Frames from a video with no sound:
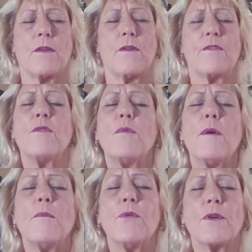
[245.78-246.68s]
If you
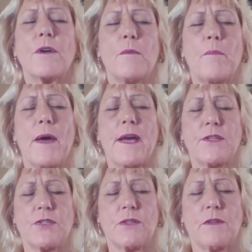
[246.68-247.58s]
want more
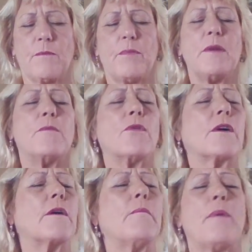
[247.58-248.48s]
compassion, be more
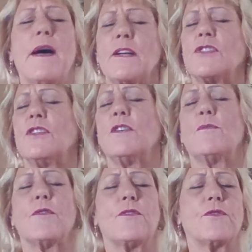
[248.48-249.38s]

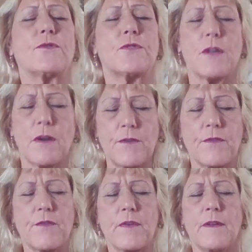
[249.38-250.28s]
compassionate with
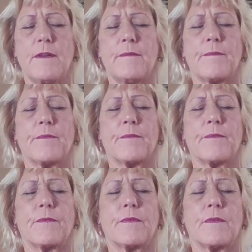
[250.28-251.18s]
yourself.
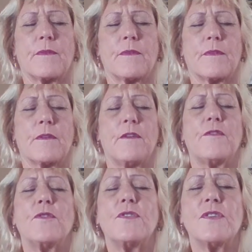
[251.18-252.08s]

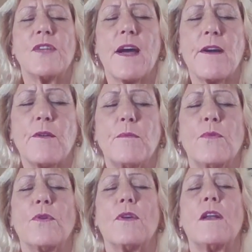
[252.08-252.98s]
If you desire
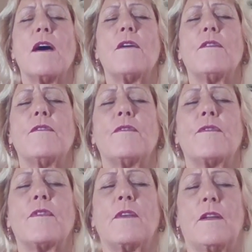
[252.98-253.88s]
more
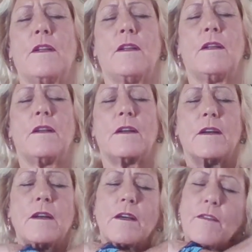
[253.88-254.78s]
love,
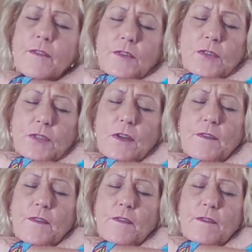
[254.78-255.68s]
love
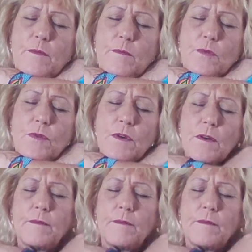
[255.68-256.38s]
yourself even more.